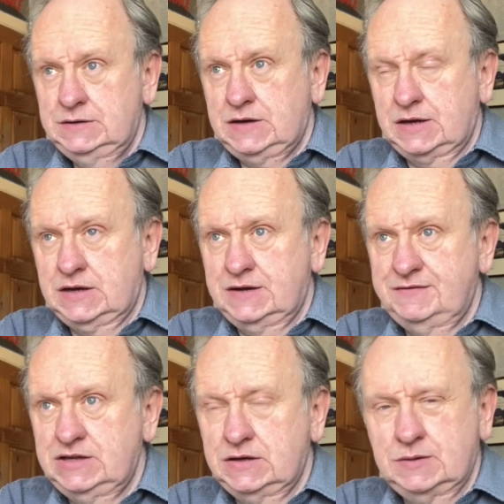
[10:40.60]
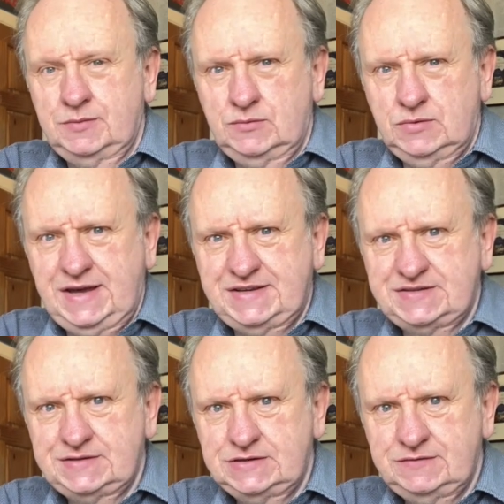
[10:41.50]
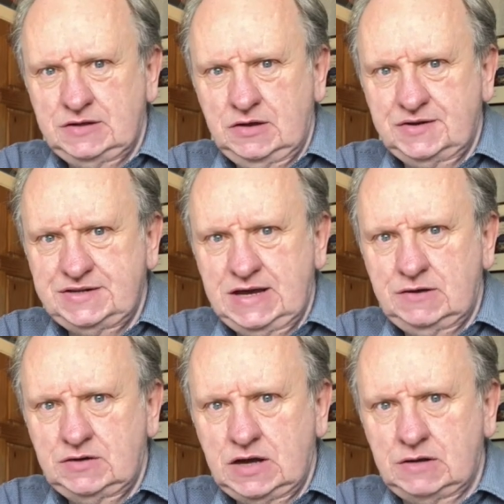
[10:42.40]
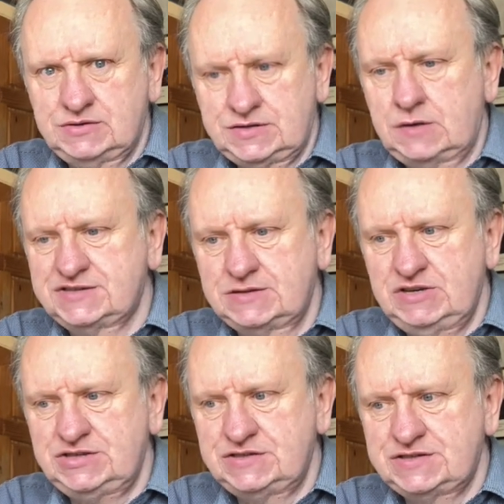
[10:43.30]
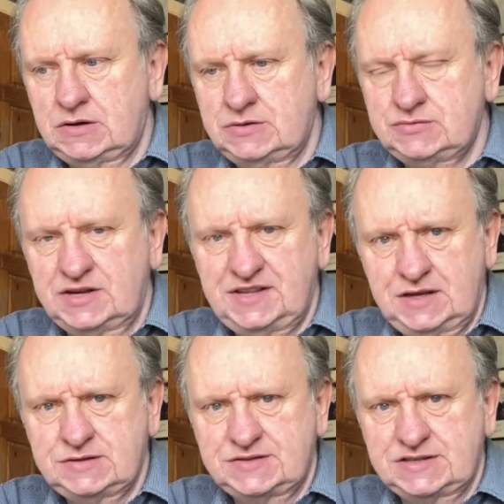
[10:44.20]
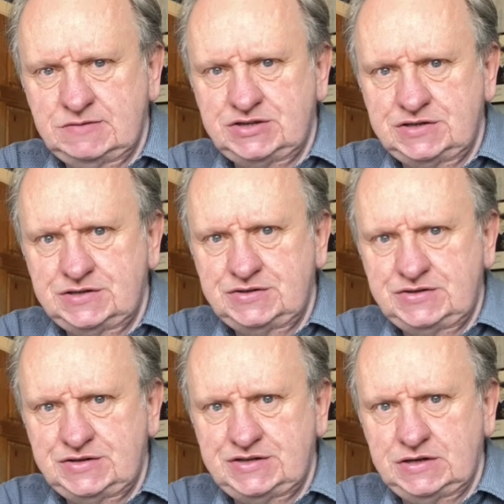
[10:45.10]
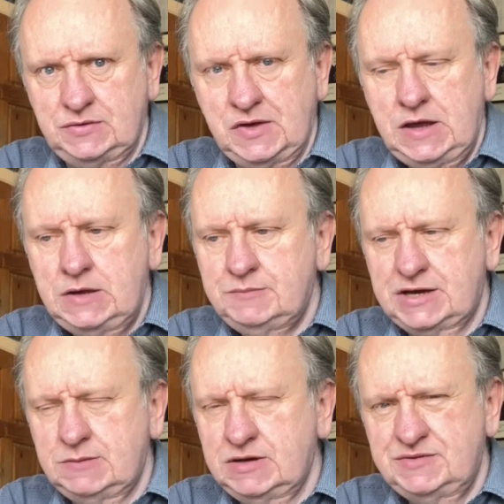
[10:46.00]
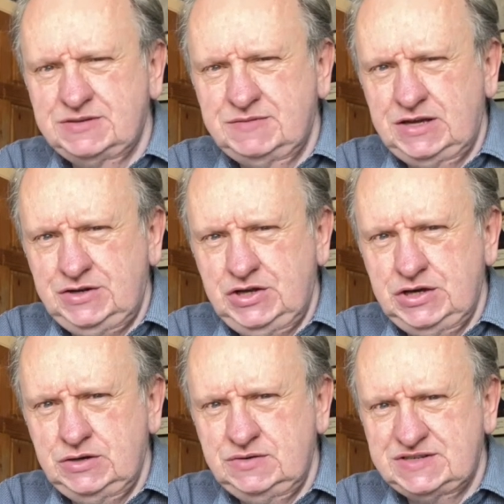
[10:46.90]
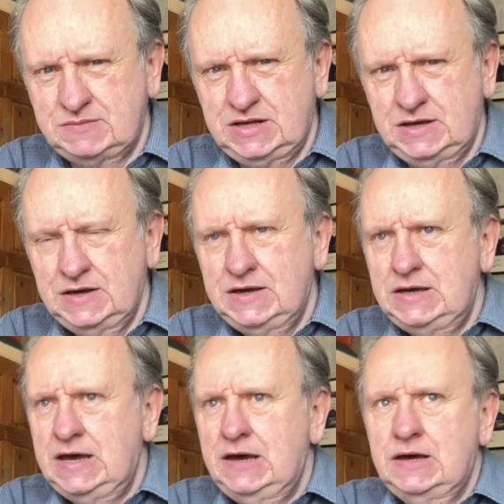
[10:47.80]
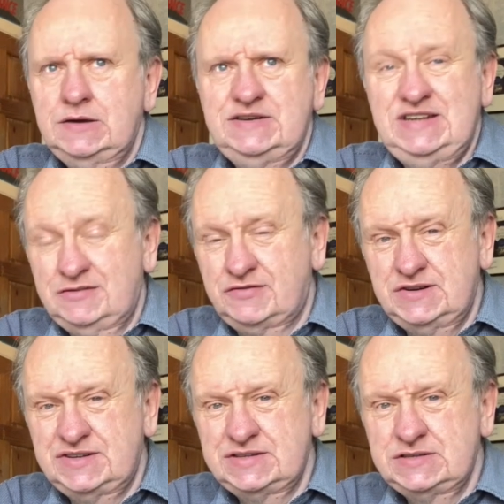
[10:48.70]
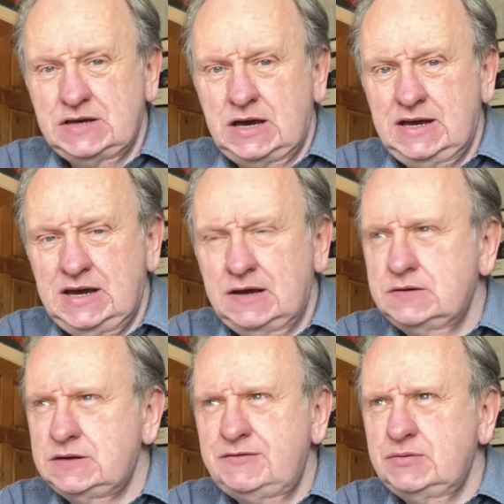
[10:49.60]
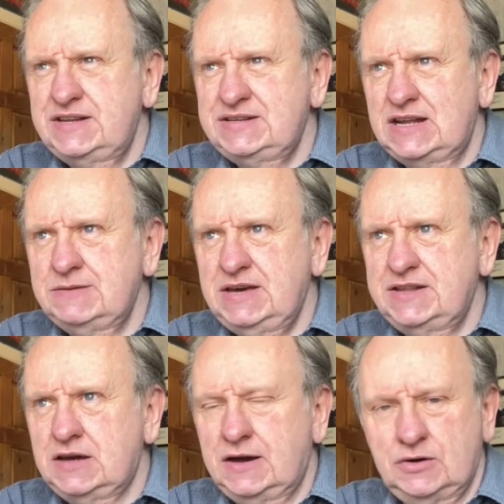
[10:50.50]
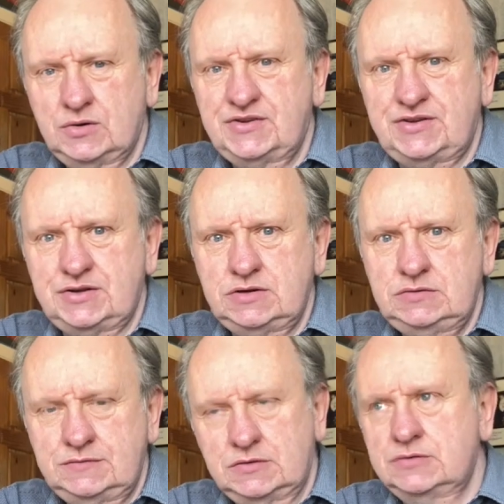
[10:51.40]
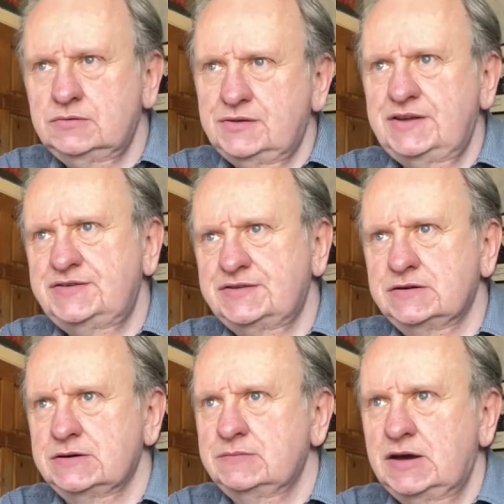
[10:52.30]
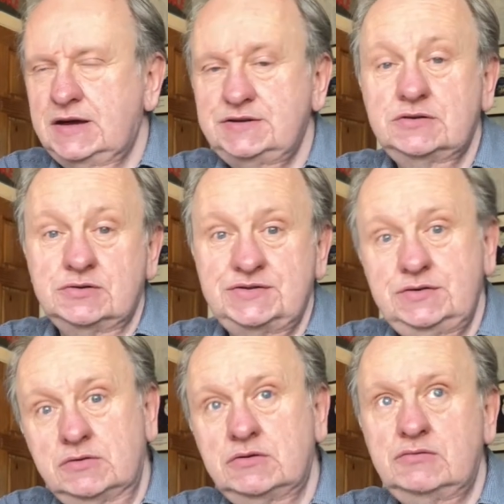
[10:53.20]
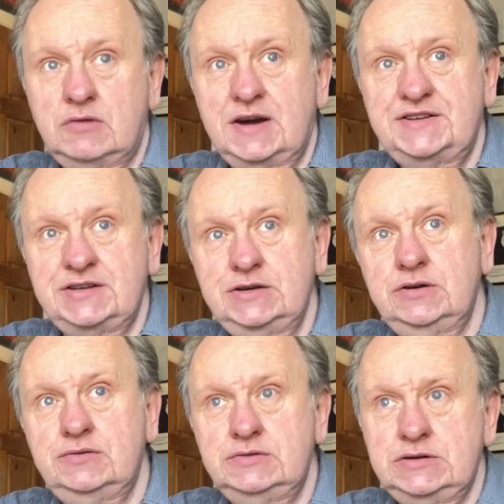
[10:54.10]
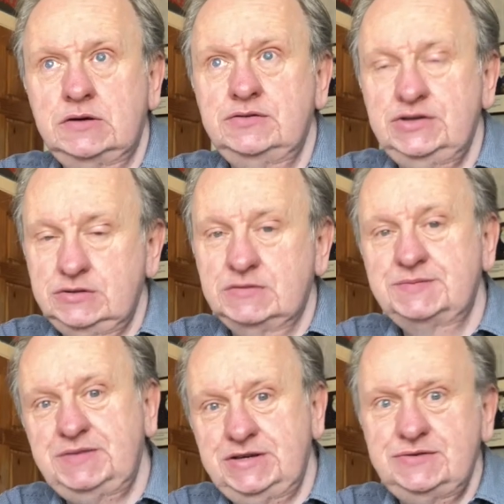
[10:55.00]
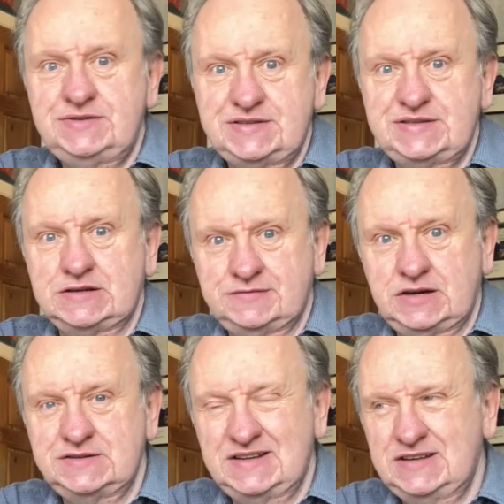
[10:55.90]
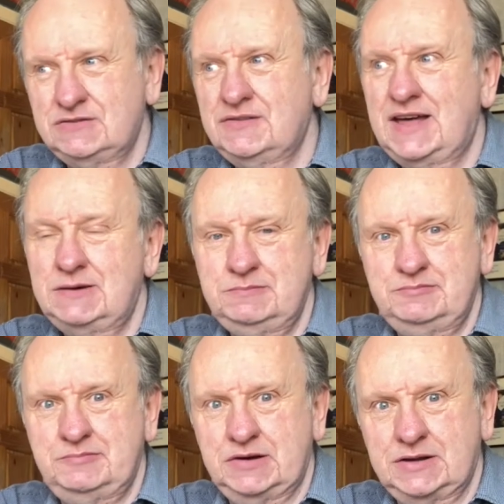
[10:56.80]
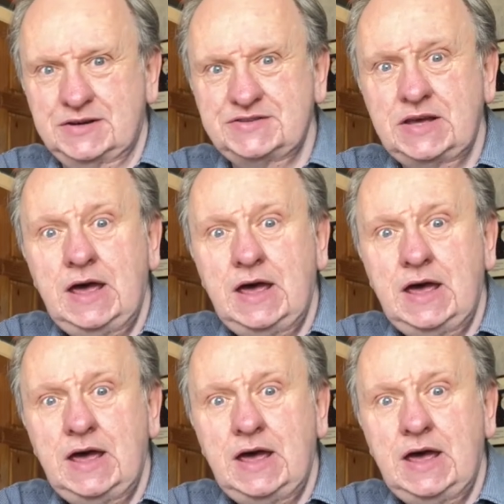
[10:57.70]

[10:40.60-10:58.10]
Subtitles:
I can't even think, a couple of weeks of the lockdown. I was commissioned, so I was writing things I was commissioned to do, but coming up with something new, something different. Everybody telling me that I ought to. You've got all this time, and of course you're a writer. You must be used to self-isolating. All that bollocks.